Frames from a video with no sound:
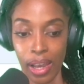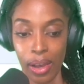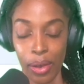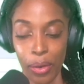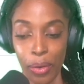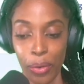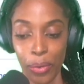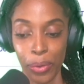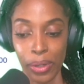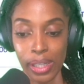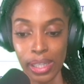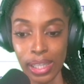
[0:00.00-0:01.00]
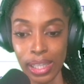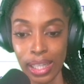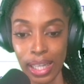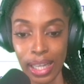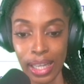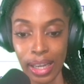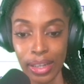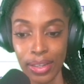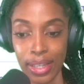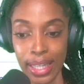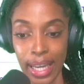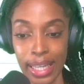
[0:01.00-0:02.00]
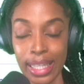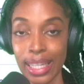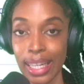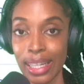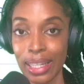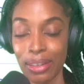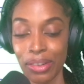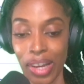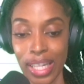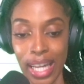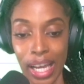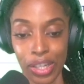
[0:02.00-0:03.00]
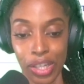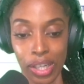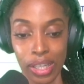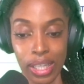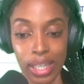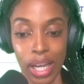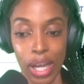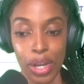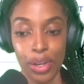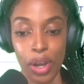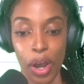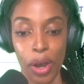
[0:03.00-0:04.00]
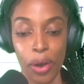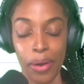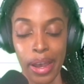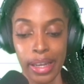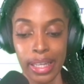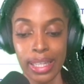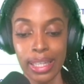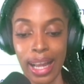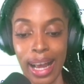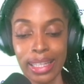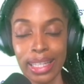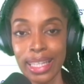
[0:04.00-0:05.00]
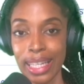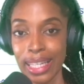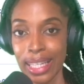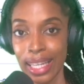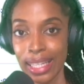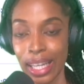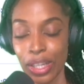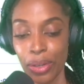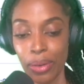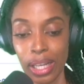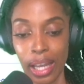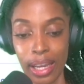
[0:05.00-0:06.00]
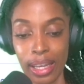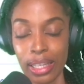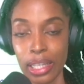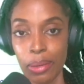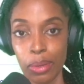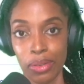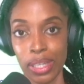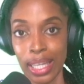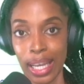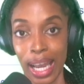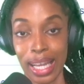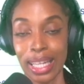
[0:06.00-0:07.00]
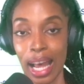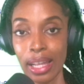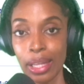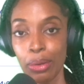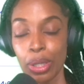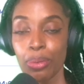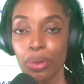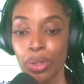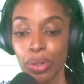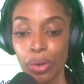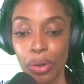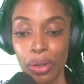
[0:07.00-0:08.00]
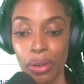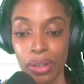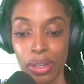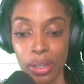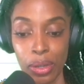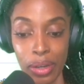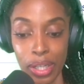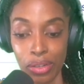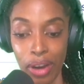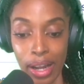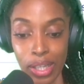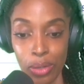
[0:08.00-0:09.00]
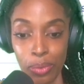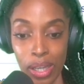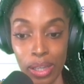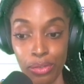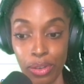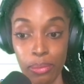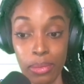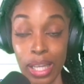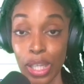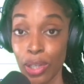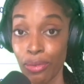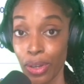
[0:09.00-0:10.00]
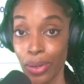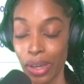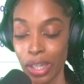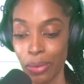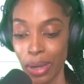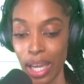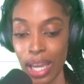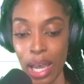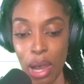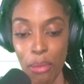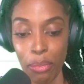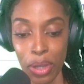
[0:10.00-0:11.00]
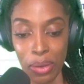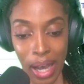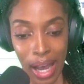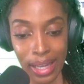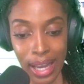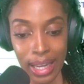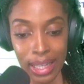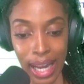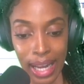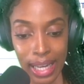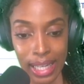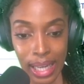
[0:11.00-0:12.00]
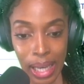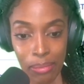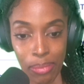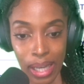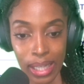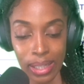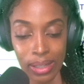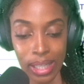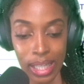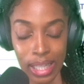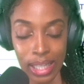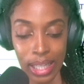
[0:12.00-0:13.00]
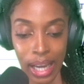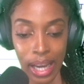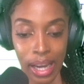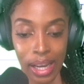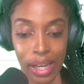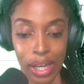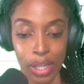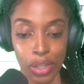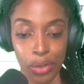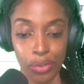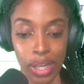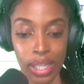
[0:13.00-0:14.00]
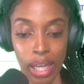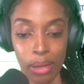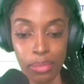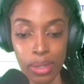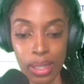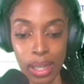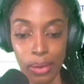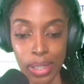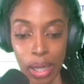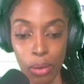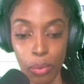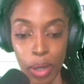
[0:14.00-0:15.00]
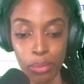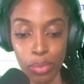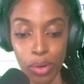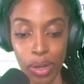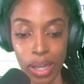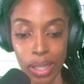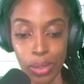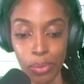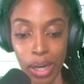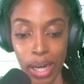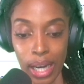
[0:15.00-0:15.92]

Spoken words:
cool. And you see, I can see a list of transactions. Now, it isn't as detailed as you would like in terms of seeing exactly which protocol you interacted with from this view anyway, but you can get an idea based on these here. So for example, there was at one point where